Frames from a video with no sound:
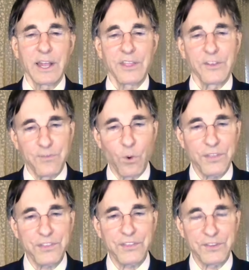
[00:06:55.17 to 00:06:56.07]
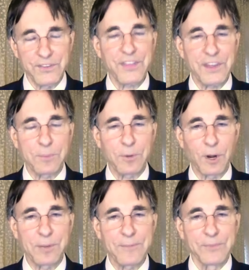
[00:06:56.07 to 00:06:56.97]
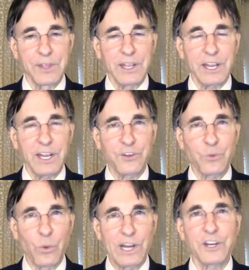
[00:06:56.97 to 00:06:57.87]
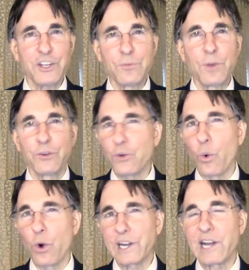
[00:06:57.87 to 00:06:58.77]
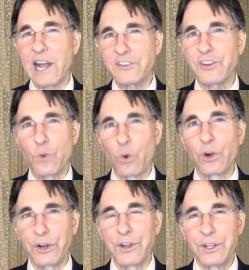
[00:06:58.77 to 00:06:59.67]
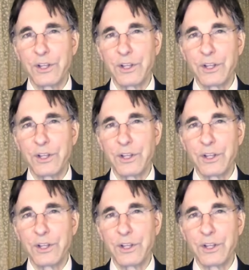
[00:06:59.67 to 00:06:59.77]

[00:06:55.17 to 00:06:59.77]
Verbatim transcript: The fourth, the fifth thing, pardon me, is where you most organized and ordered.